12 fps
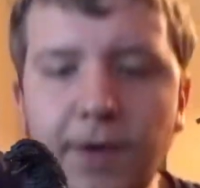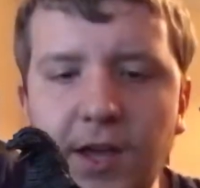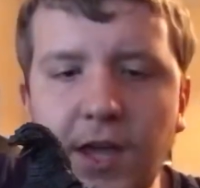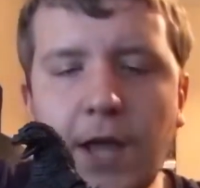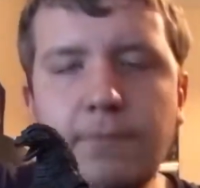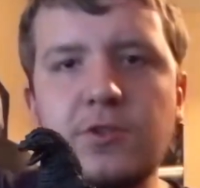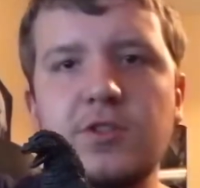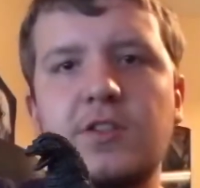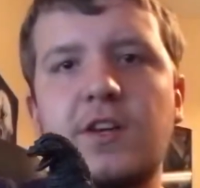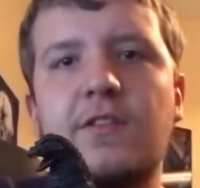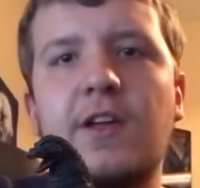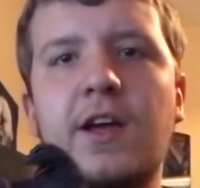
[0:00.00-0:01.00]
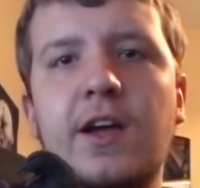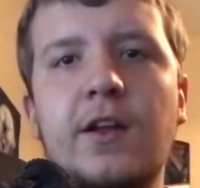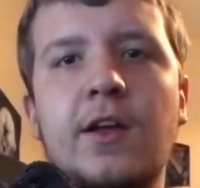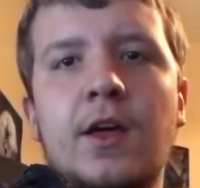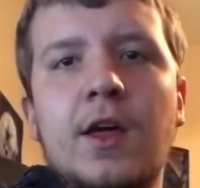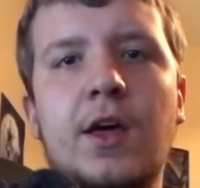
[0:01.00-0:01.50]
bam, just like that,
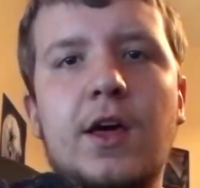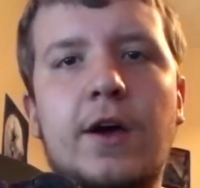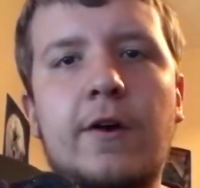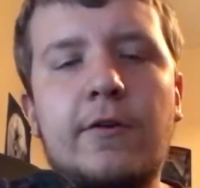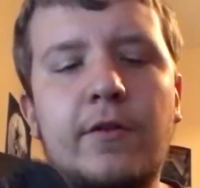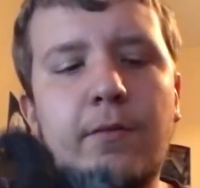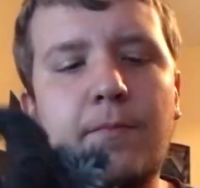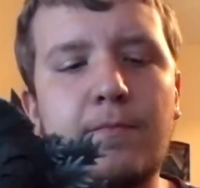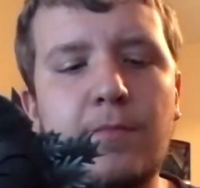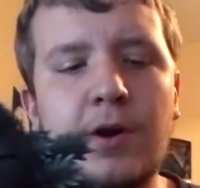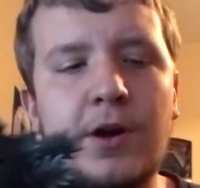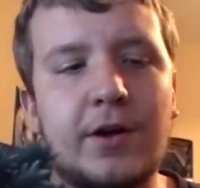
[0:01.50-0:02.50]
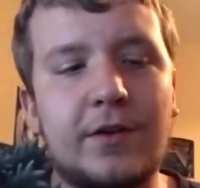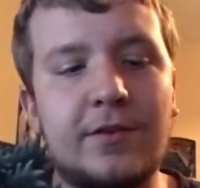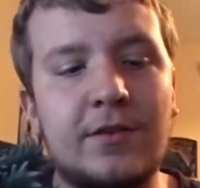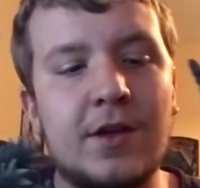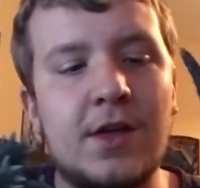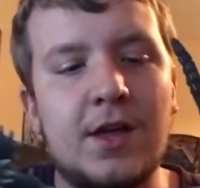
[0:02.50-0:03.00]
out of the
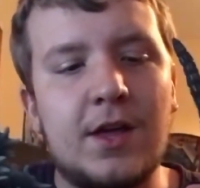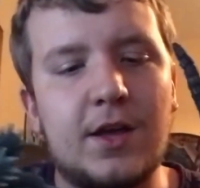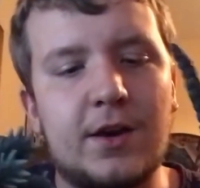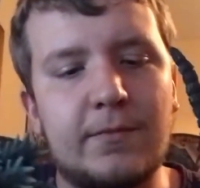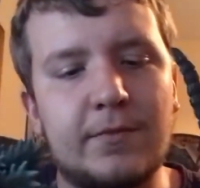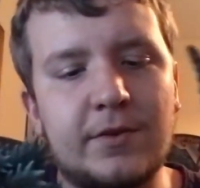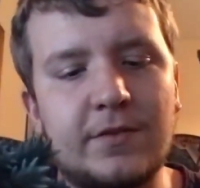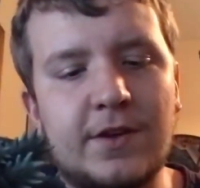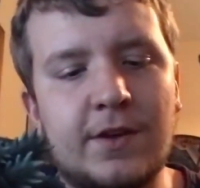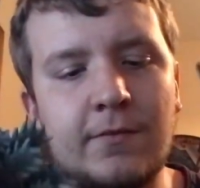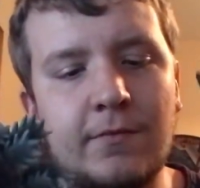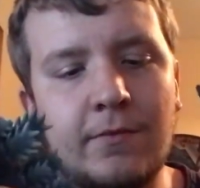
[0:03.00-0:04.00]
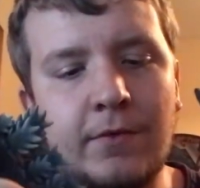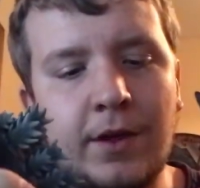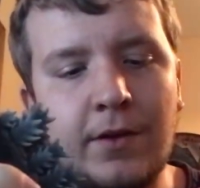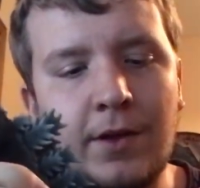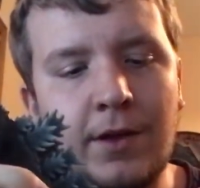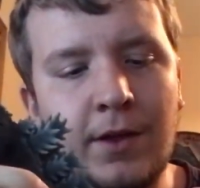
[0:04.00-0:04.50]
box. And I must say, like,
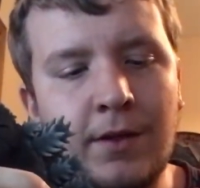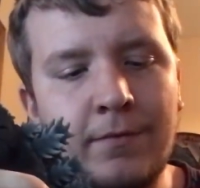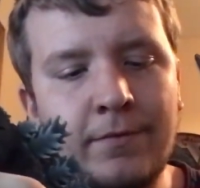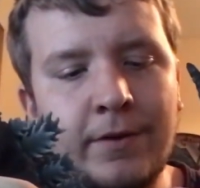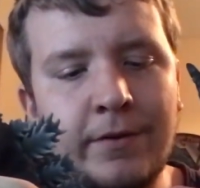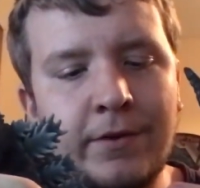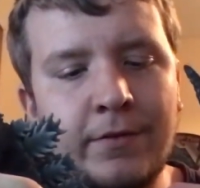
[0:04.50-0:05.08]
very,